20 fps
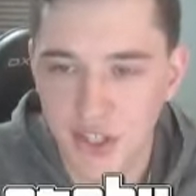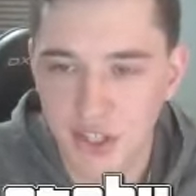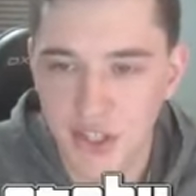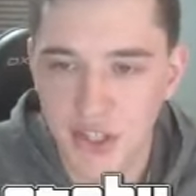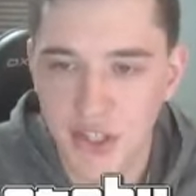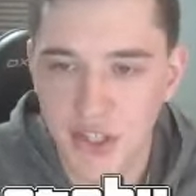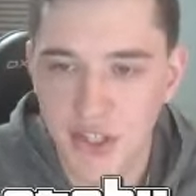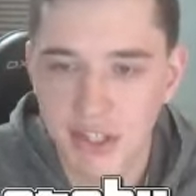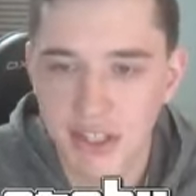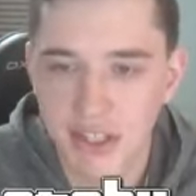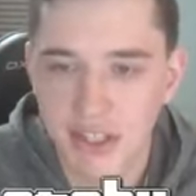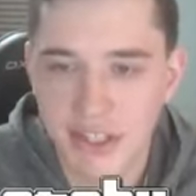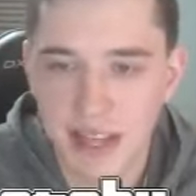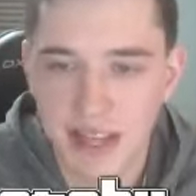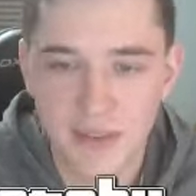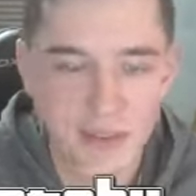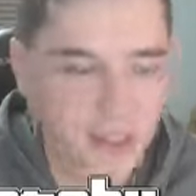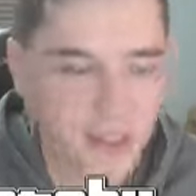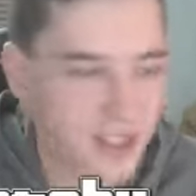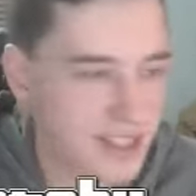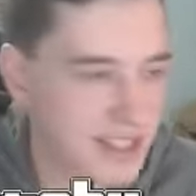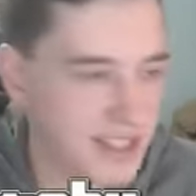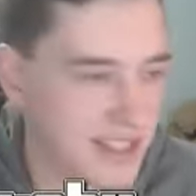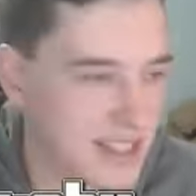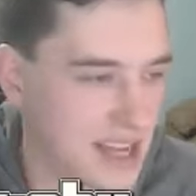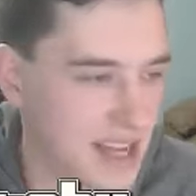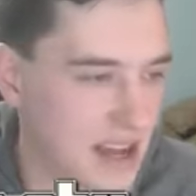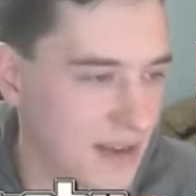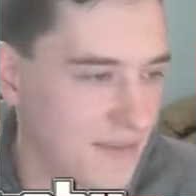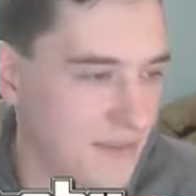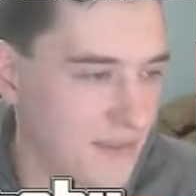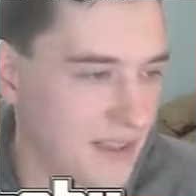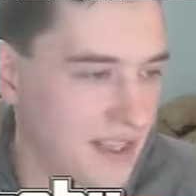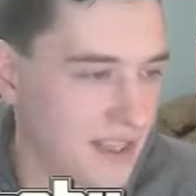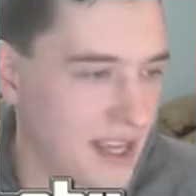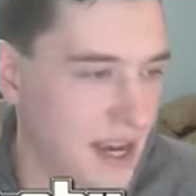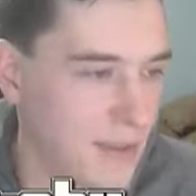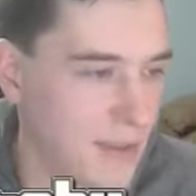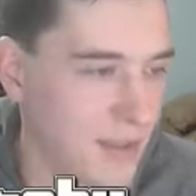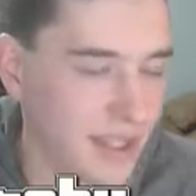Good stuff, good stuff
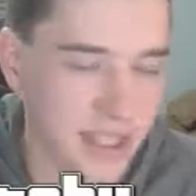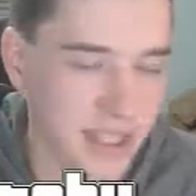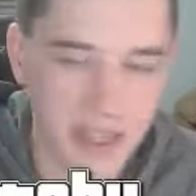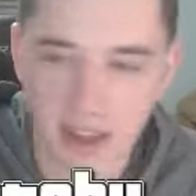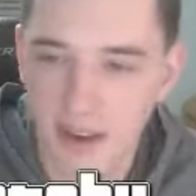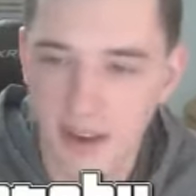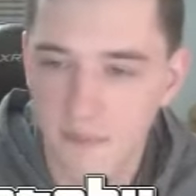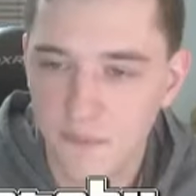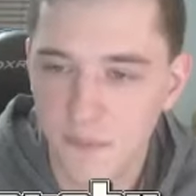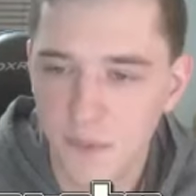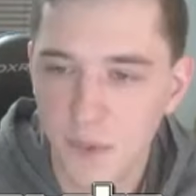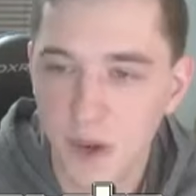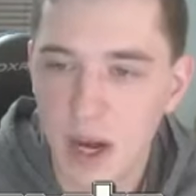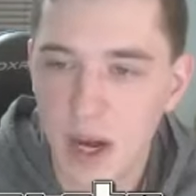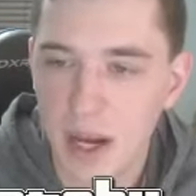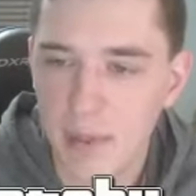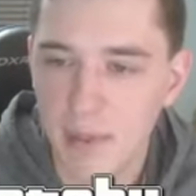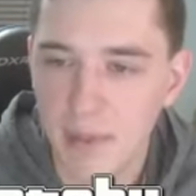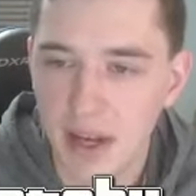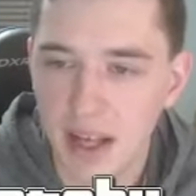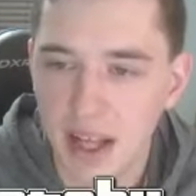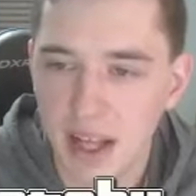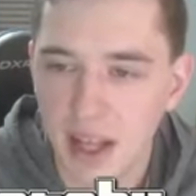coming from